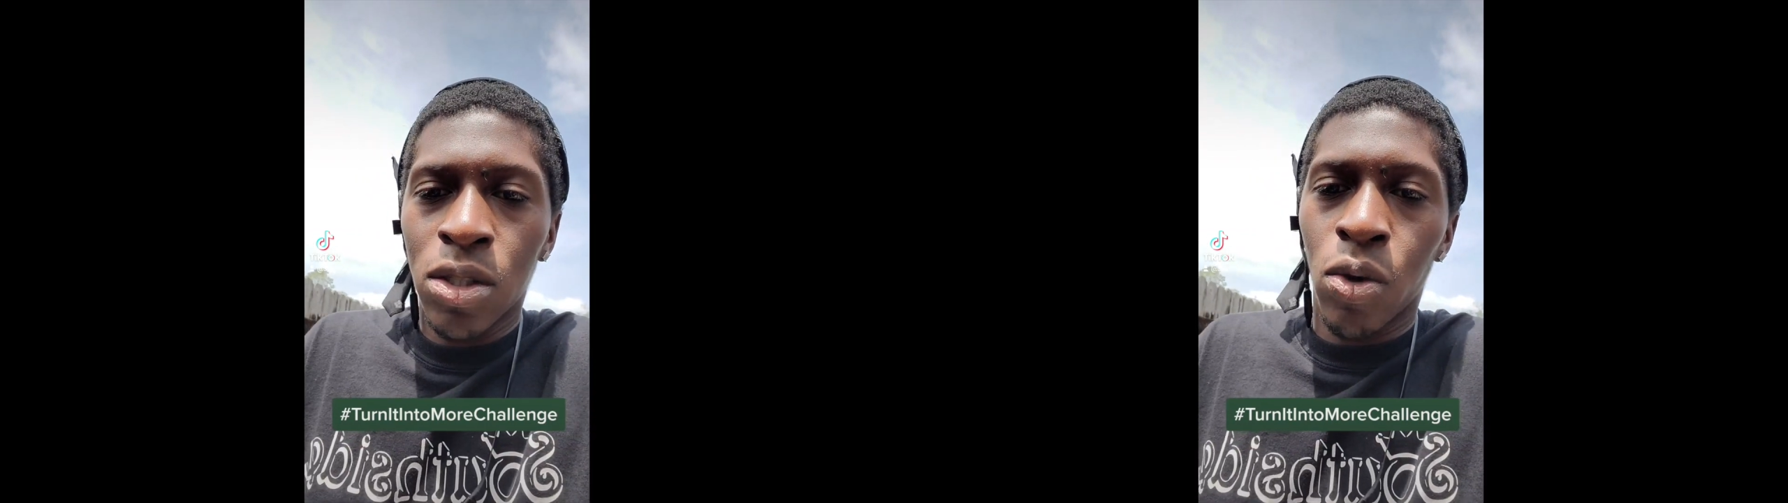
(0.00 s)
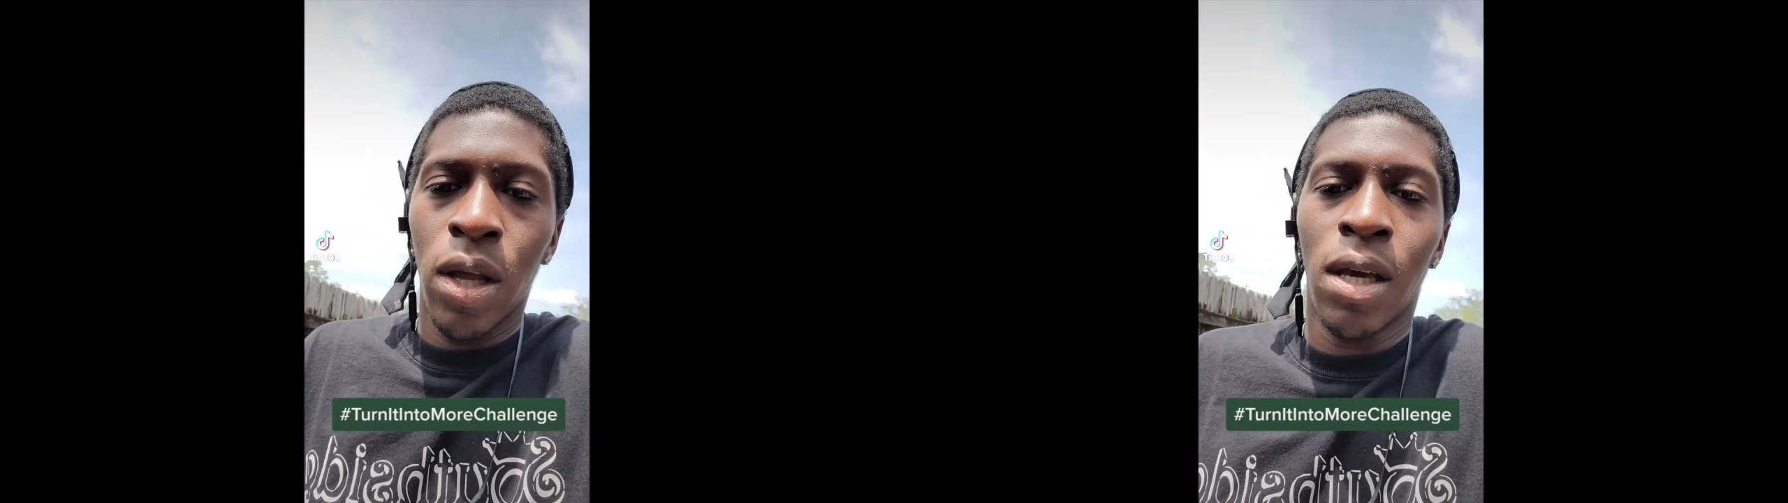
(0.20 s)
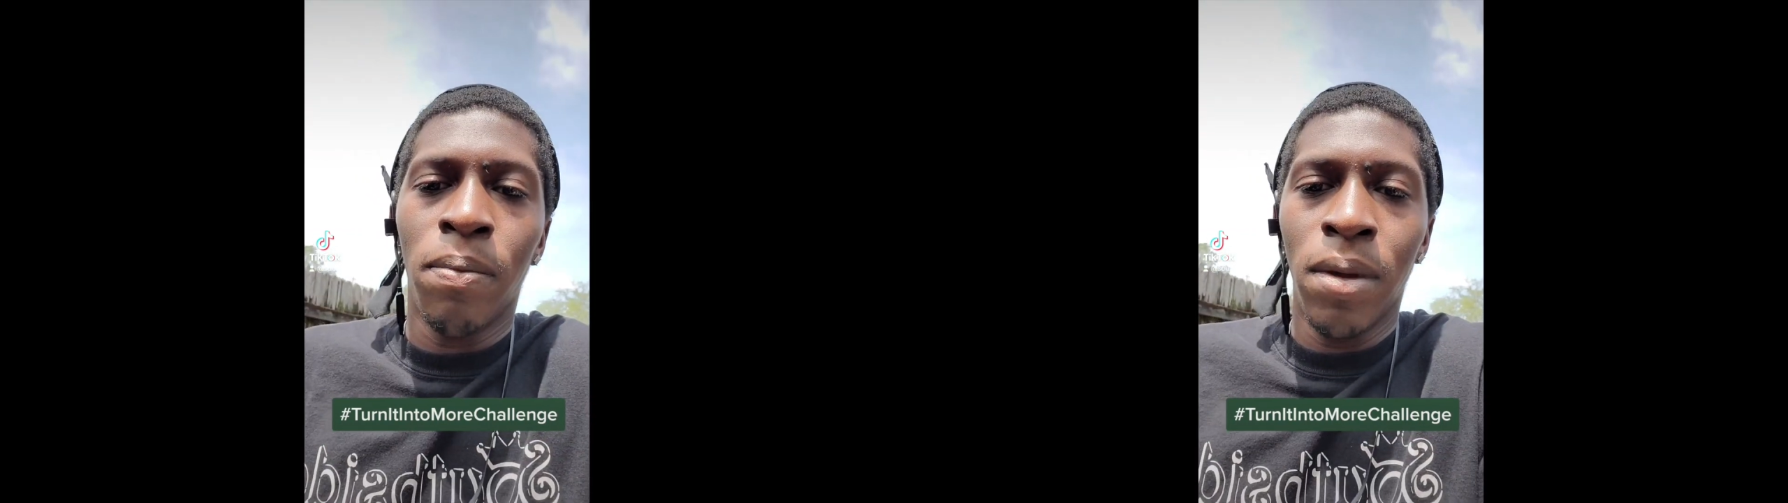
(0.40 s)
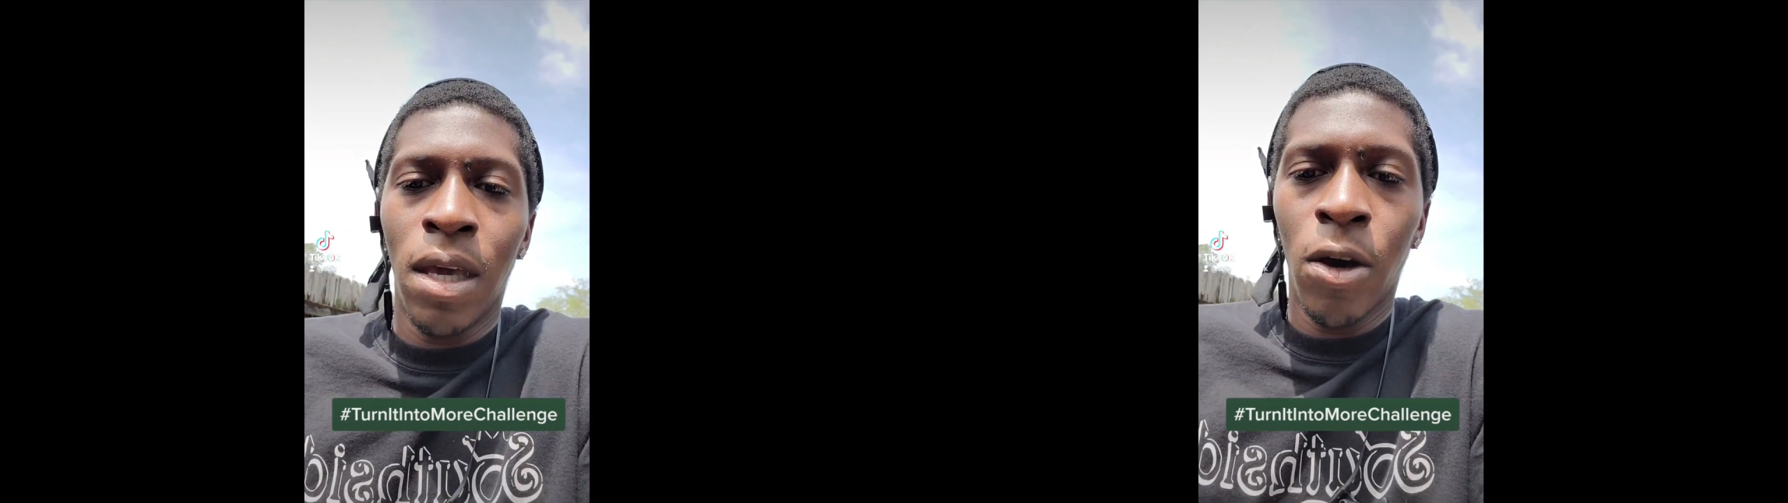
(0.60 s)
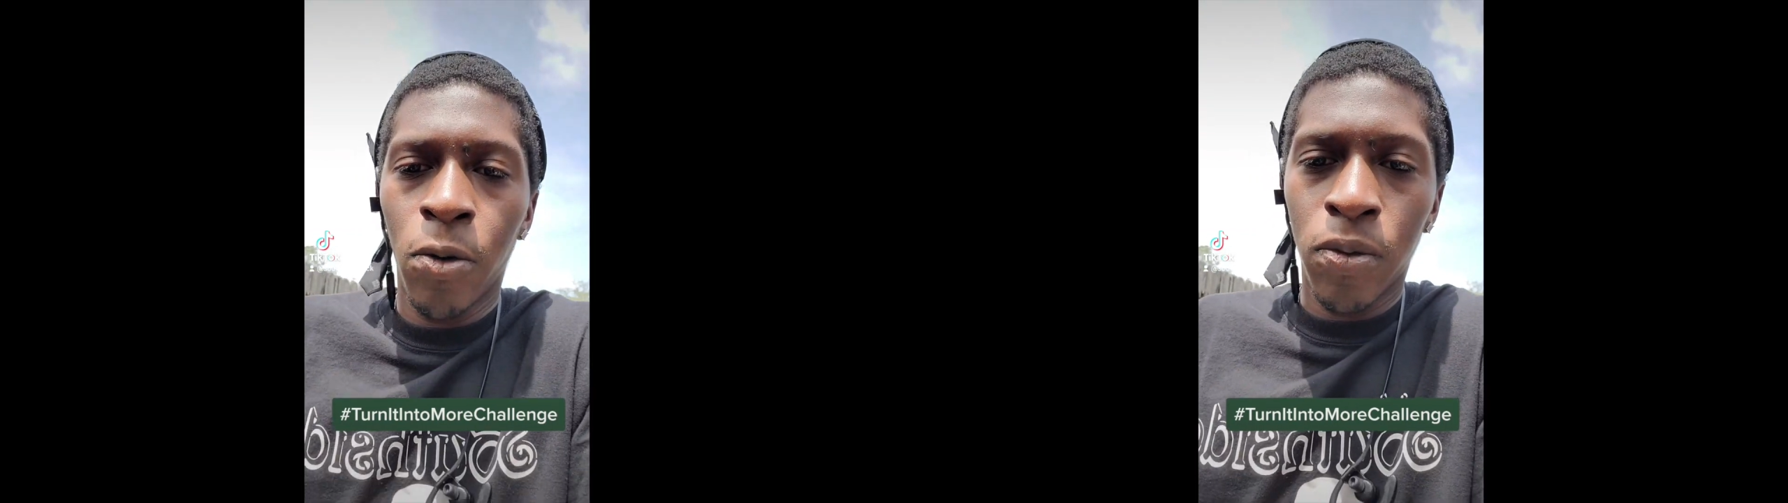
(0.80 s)
so they can
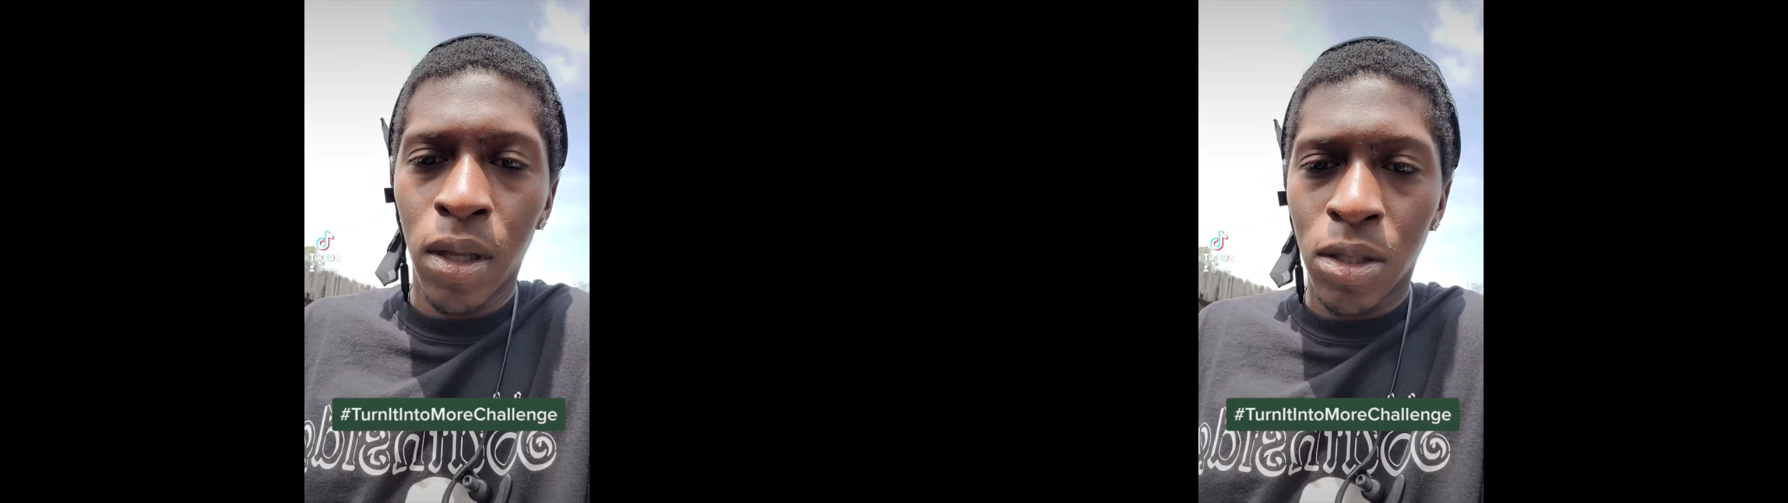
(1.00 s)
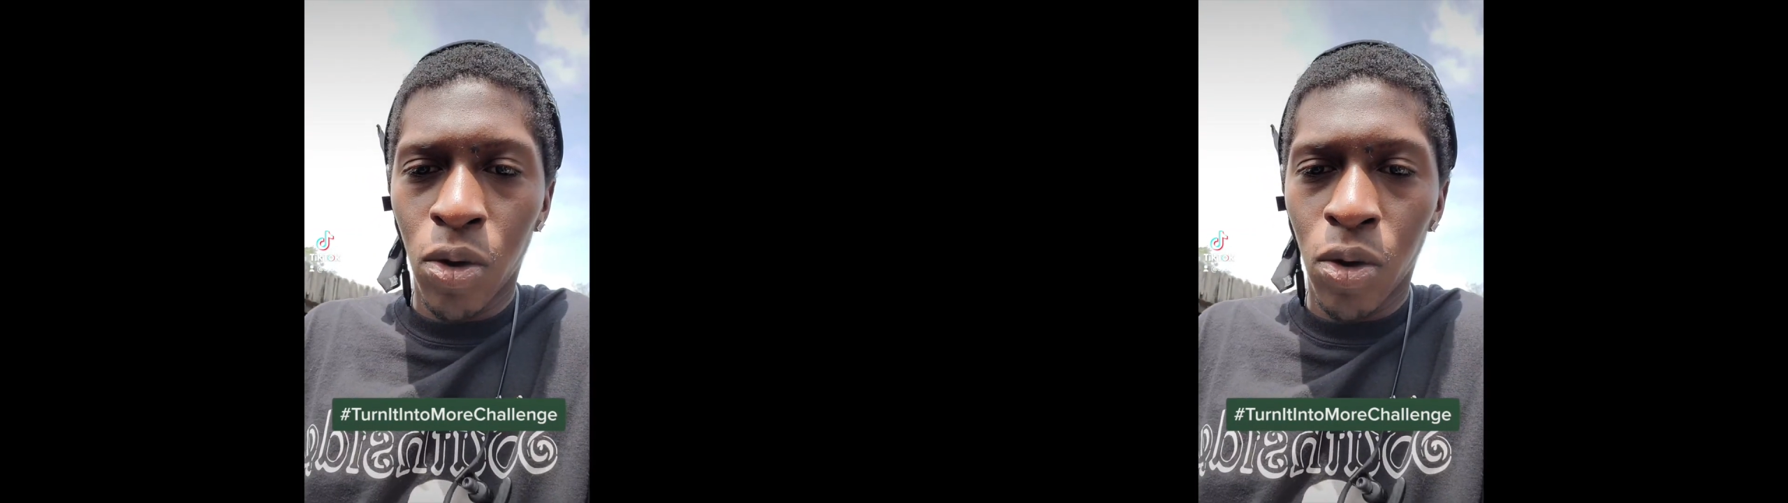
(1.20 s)
be healthy,